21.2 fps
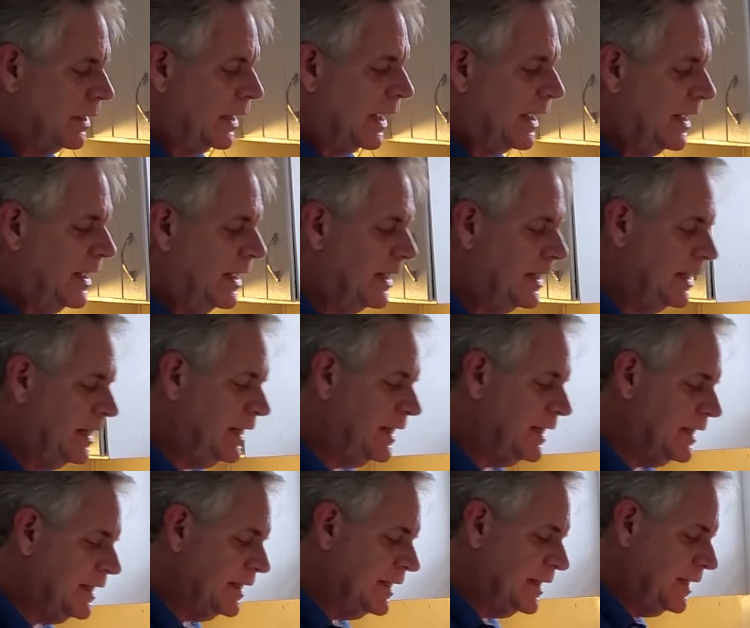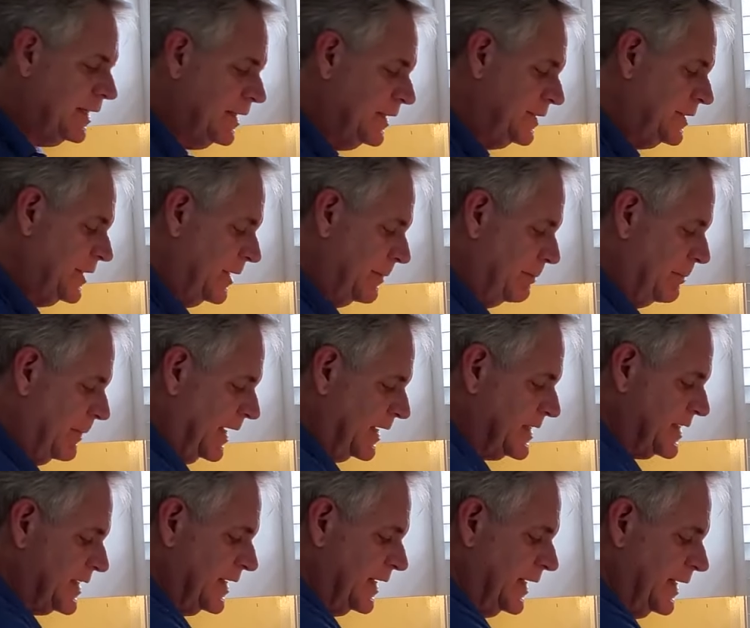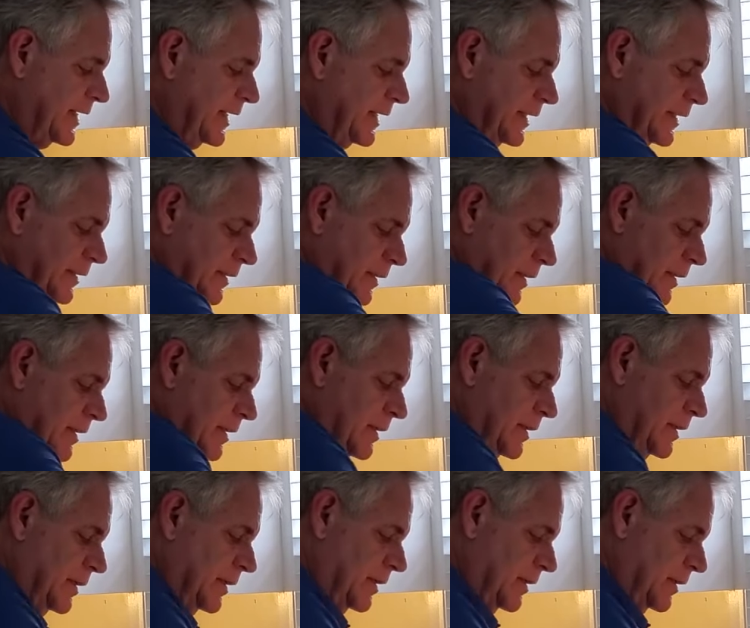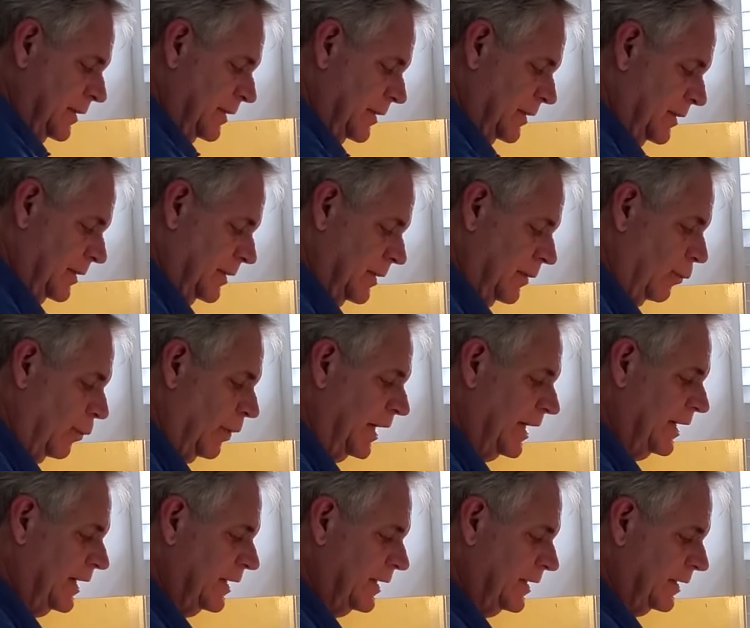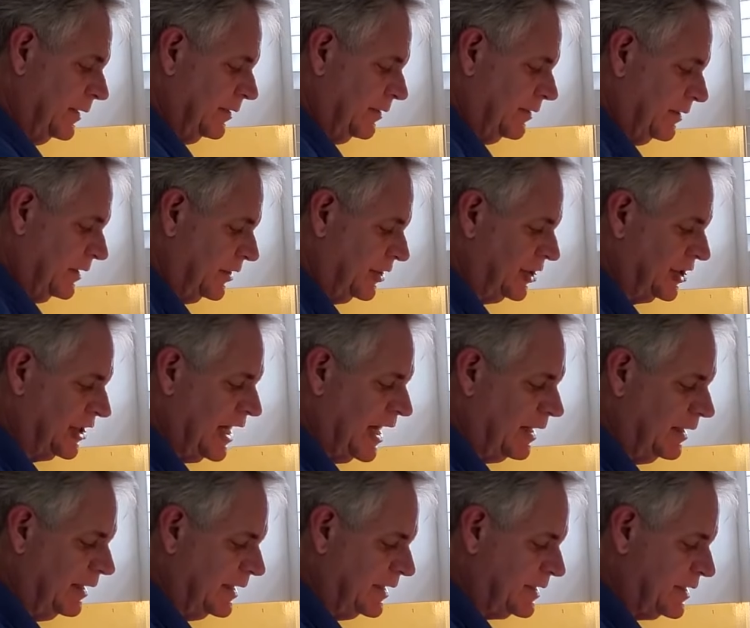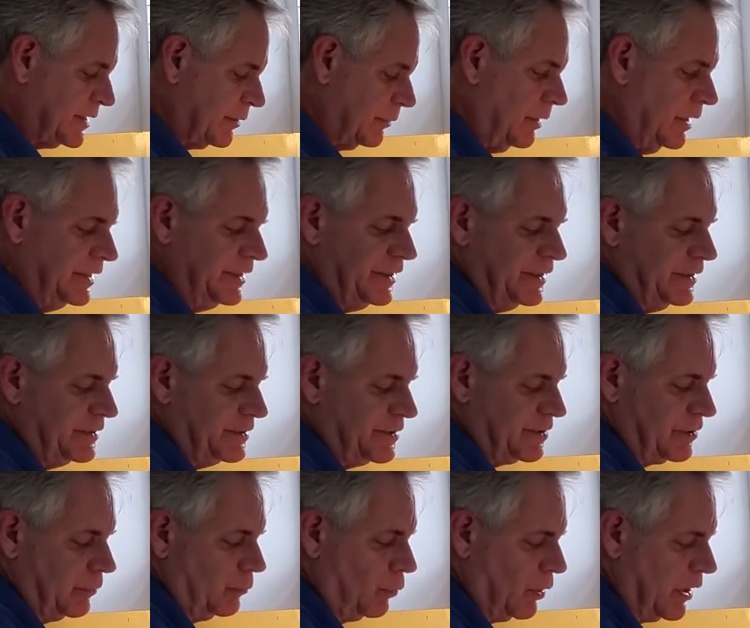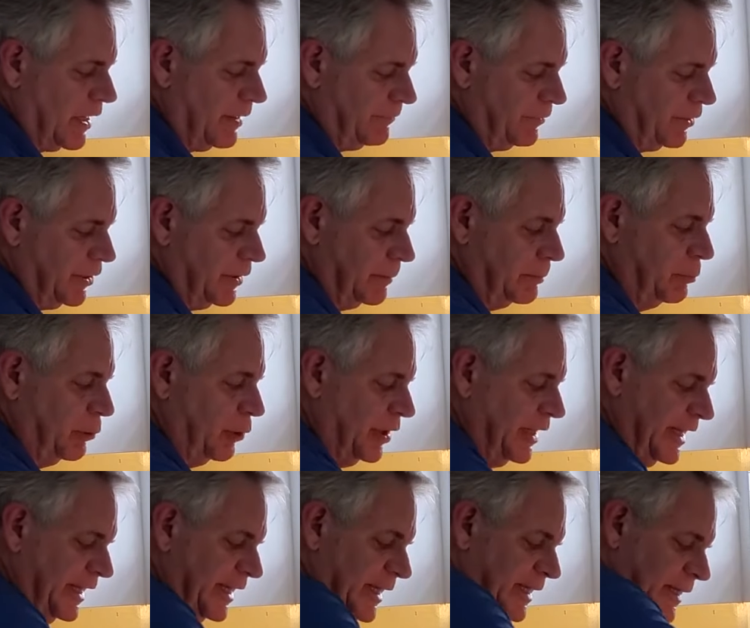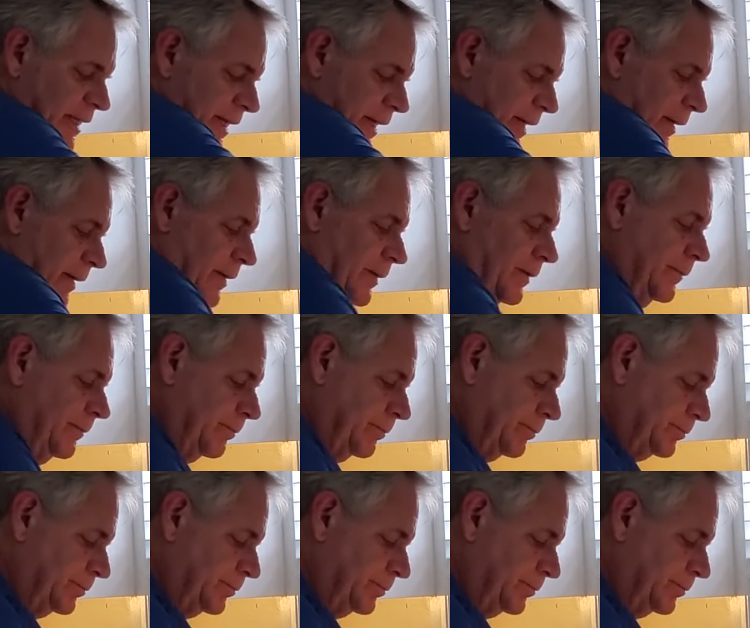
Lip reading: and you mix it in with the shallots or onions or whatever you're putting in here,